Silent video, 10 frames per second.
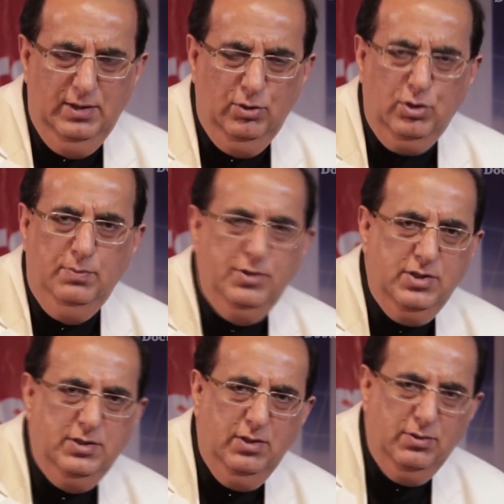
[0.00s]
Dr.
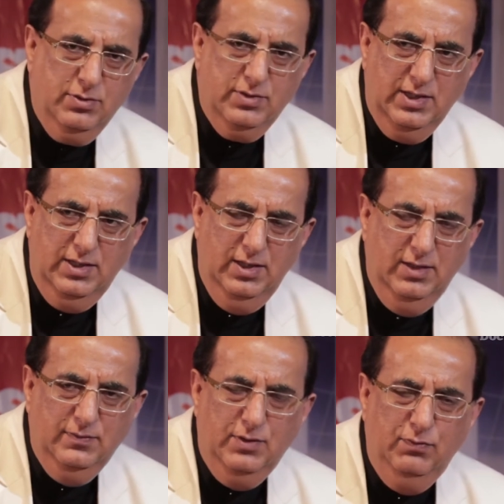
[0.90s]
Manchanda also said
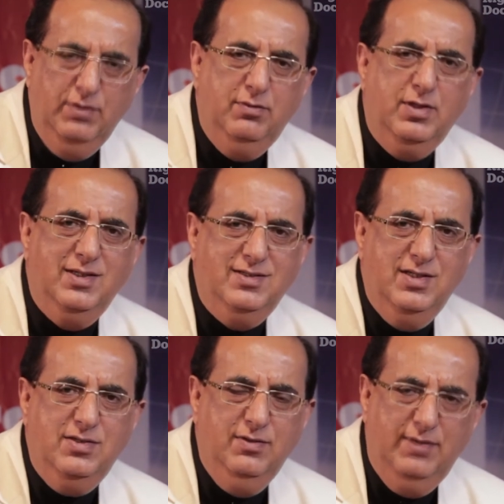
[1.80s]
that we have got an
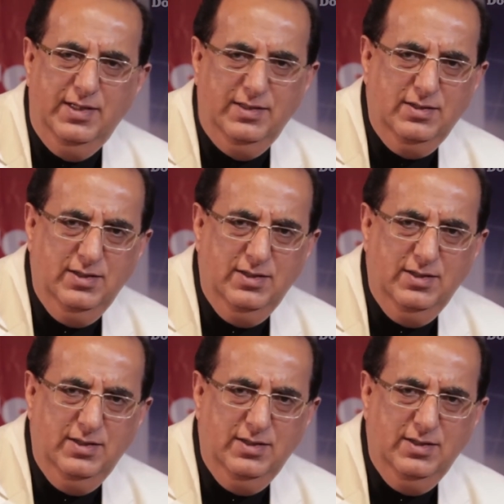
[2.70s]
assist device,